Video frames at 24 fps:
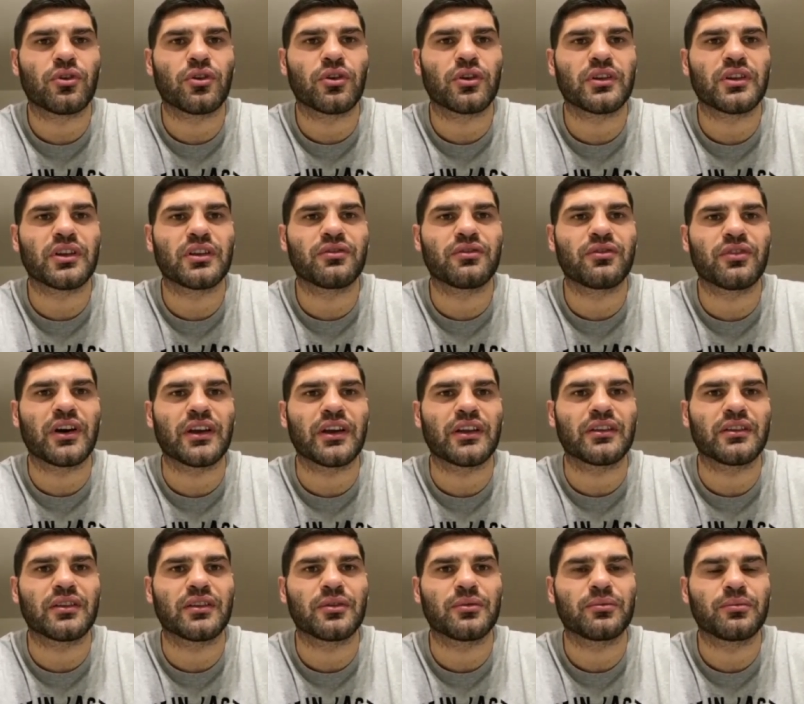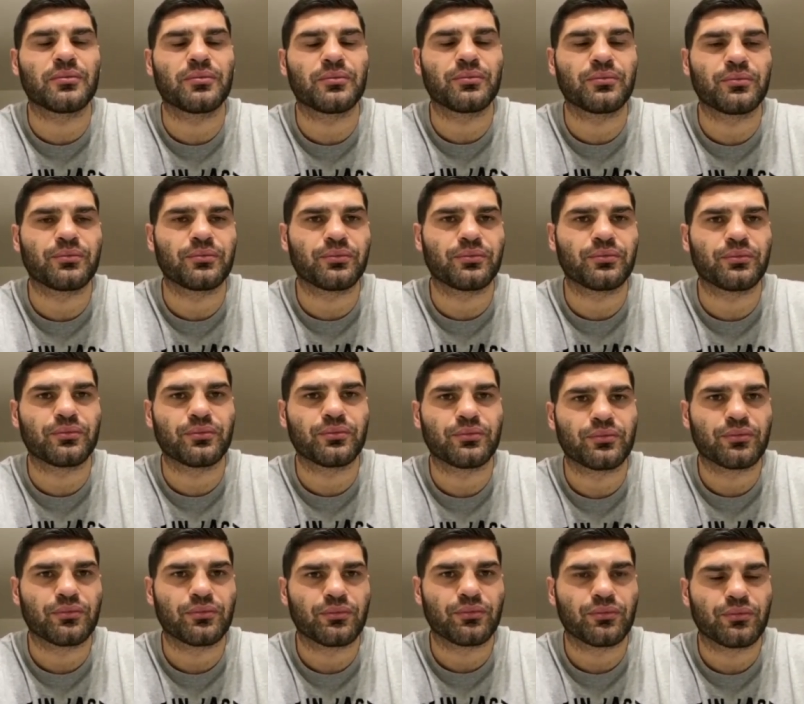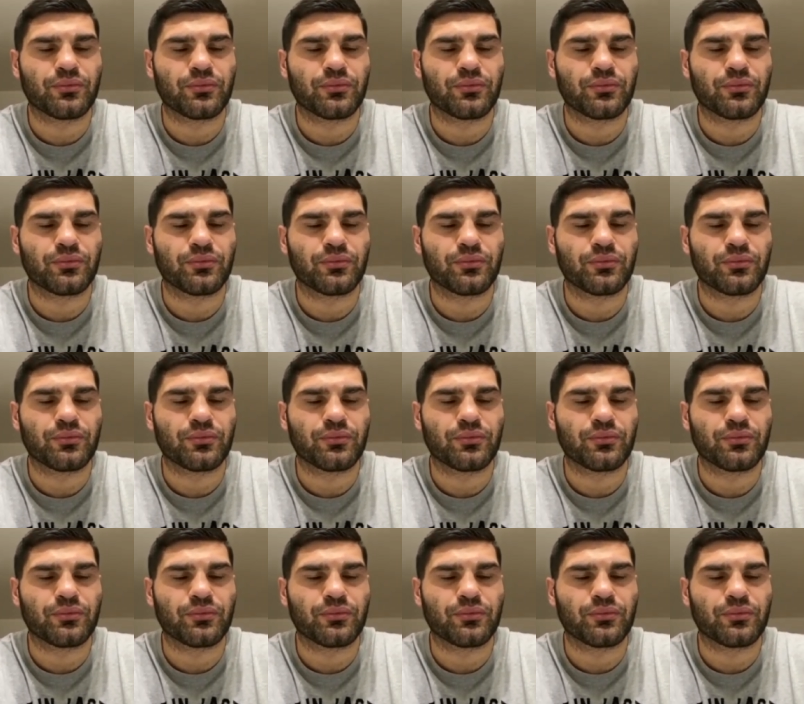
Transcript: that what fight. Other, Filip, sorry,